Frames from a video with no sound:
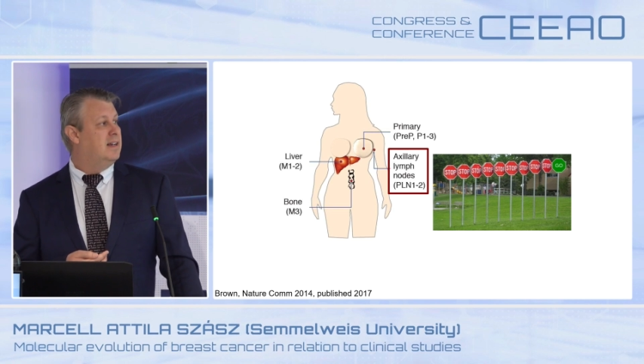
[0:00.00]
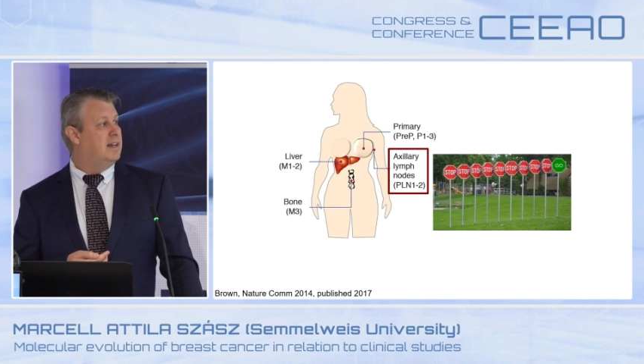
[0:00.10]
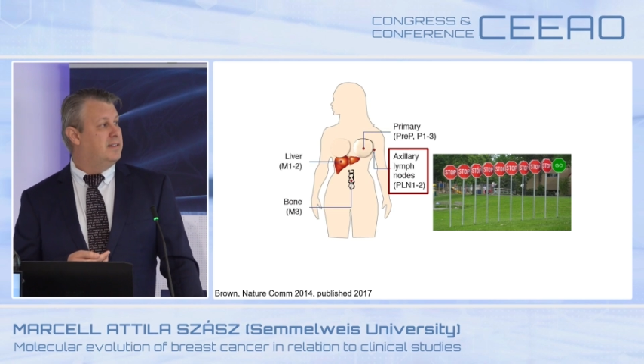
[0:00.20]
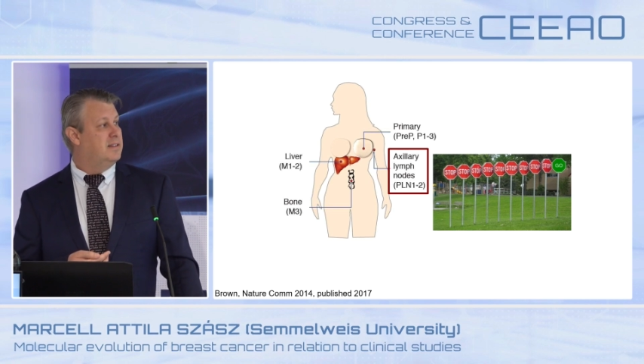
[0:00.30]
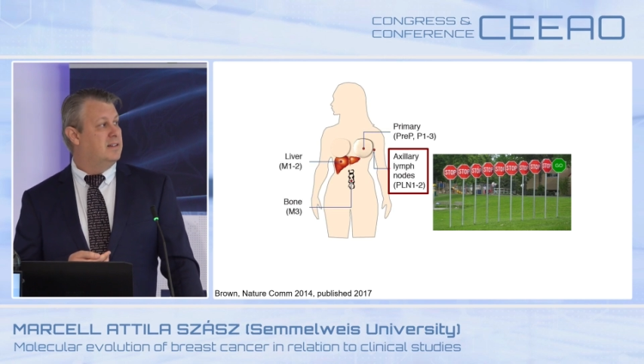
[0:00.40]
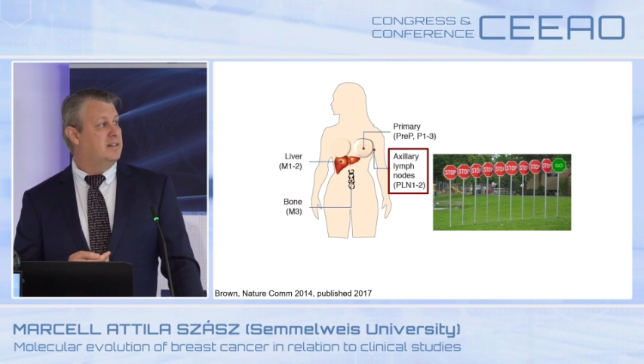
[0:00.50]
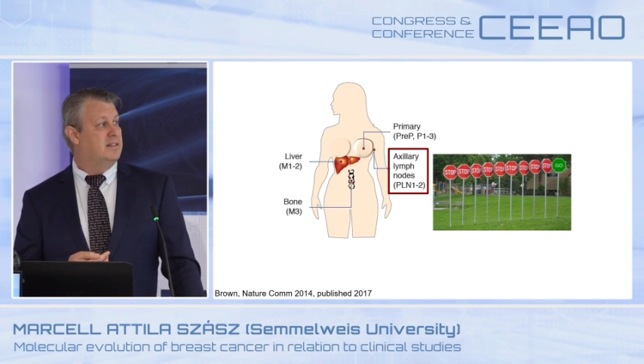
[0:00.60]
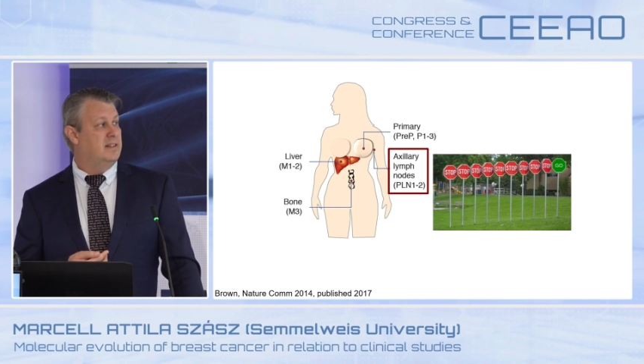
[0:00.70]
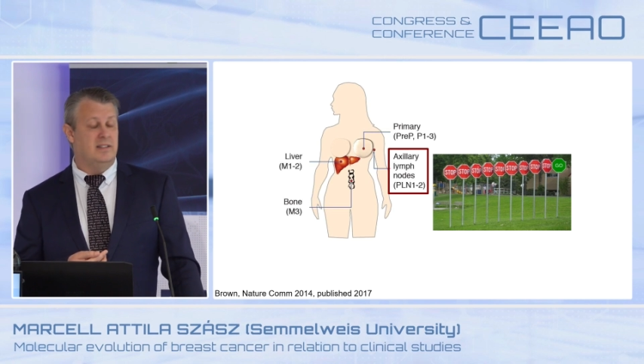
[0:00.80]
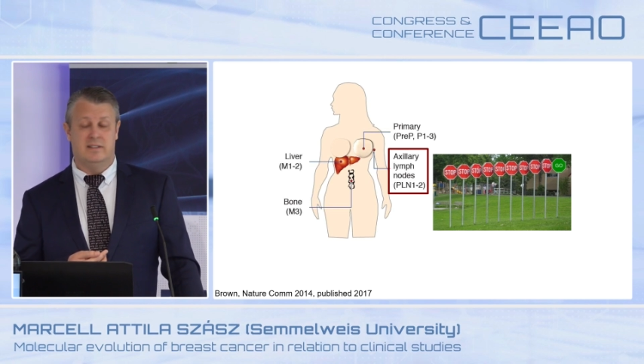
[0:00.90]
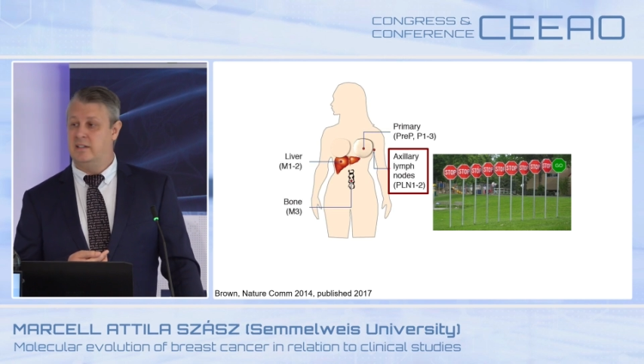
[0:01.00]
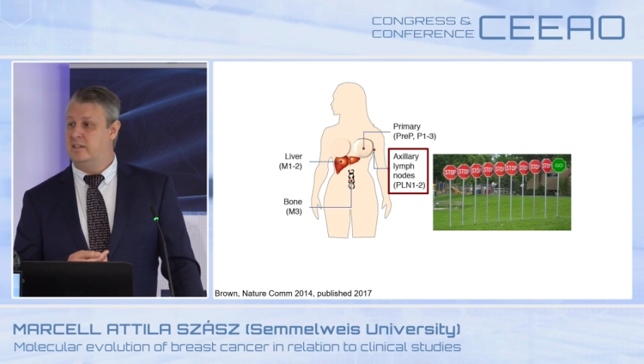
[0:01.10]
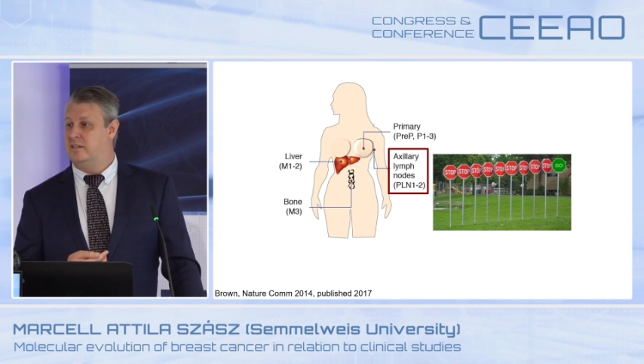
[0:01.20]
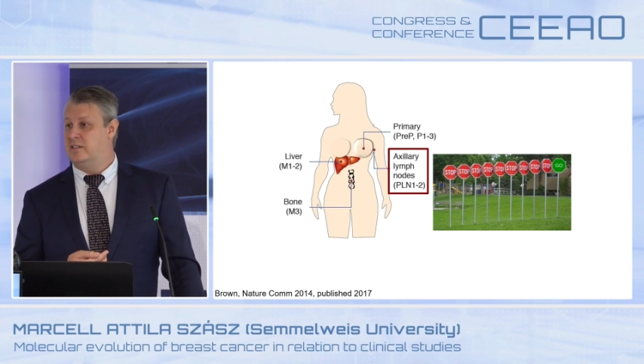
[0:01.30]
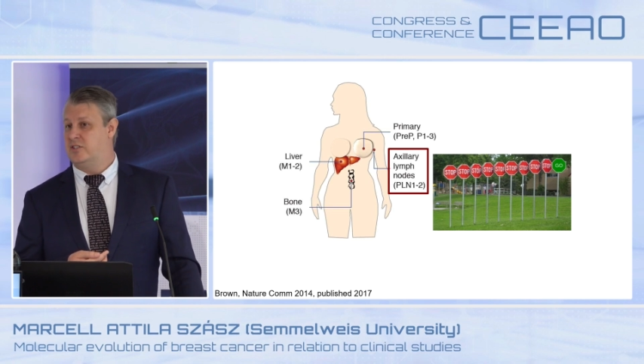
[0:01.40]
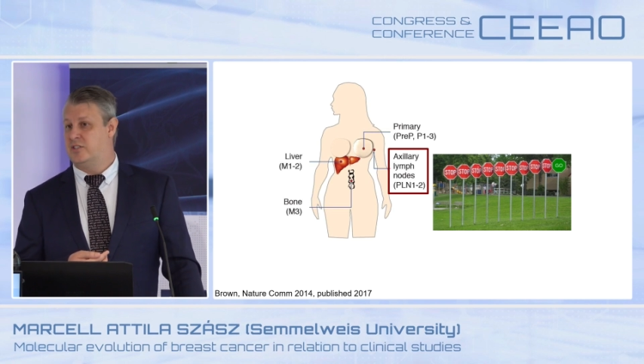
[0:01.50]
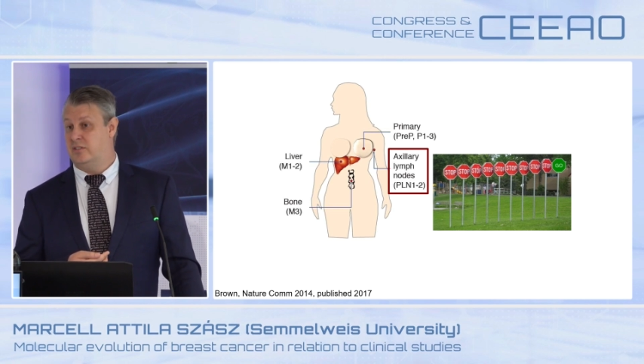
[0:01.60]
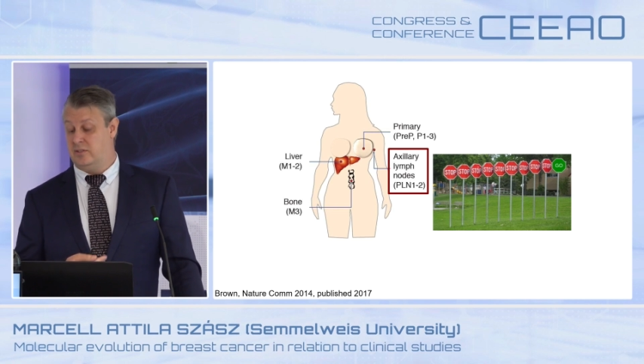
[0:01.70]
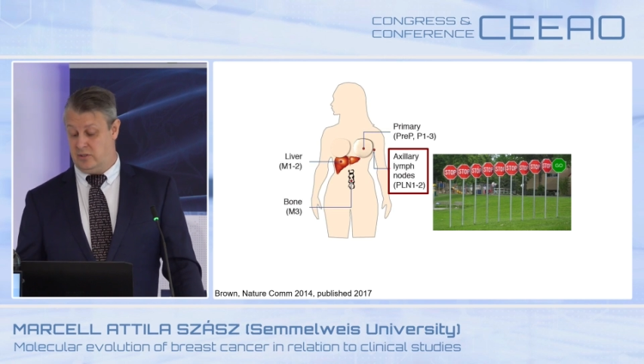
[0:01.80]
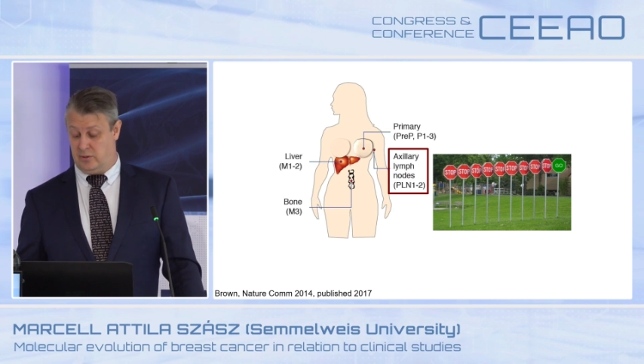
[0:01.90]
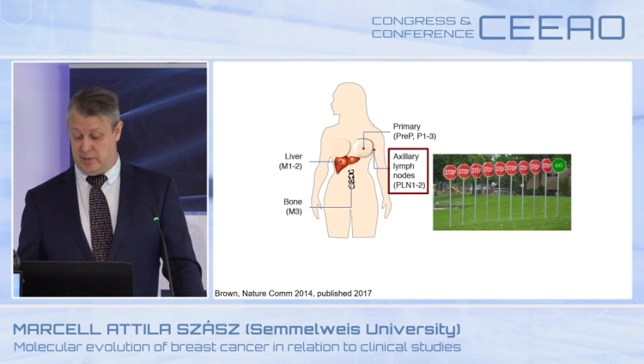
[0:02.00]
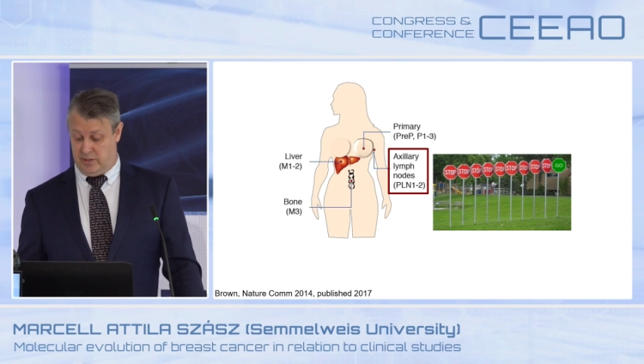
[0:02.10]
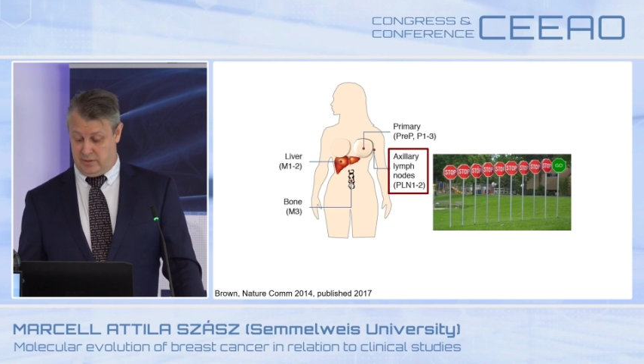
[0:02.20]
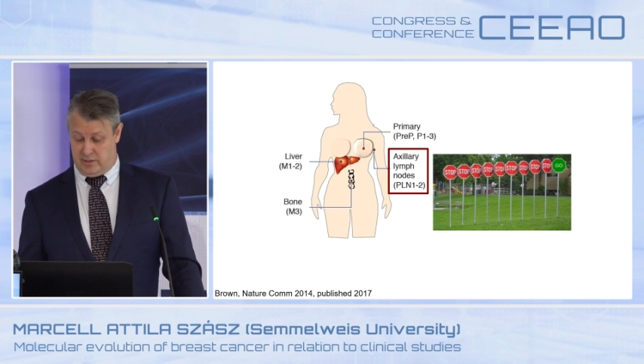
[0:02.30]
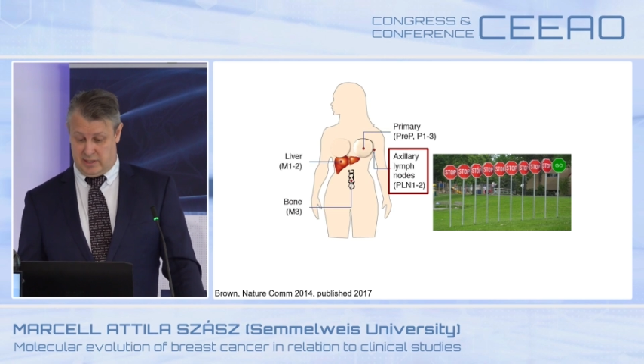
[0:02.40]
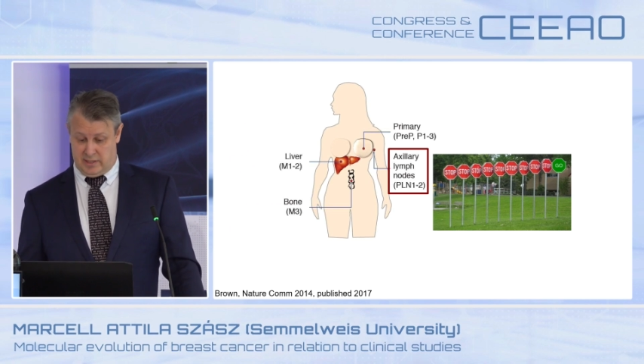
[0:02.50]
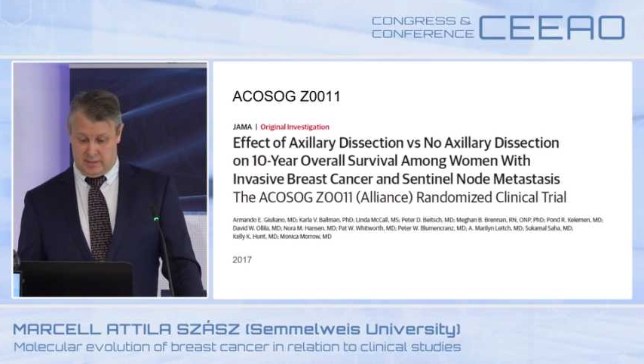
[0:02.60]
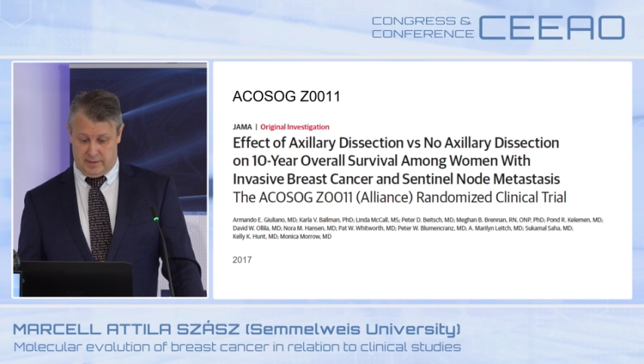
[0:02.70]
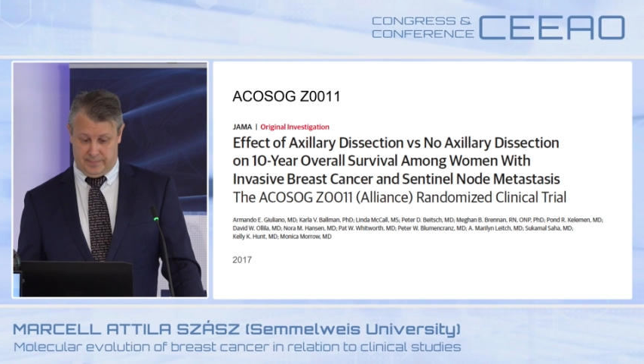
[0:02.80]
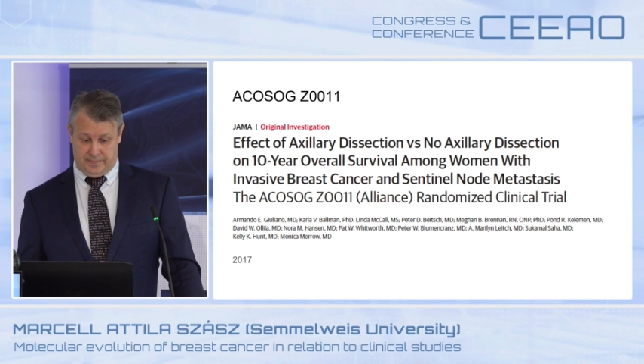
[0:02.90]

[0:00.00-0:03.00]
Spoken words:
And they just don't go beyond that.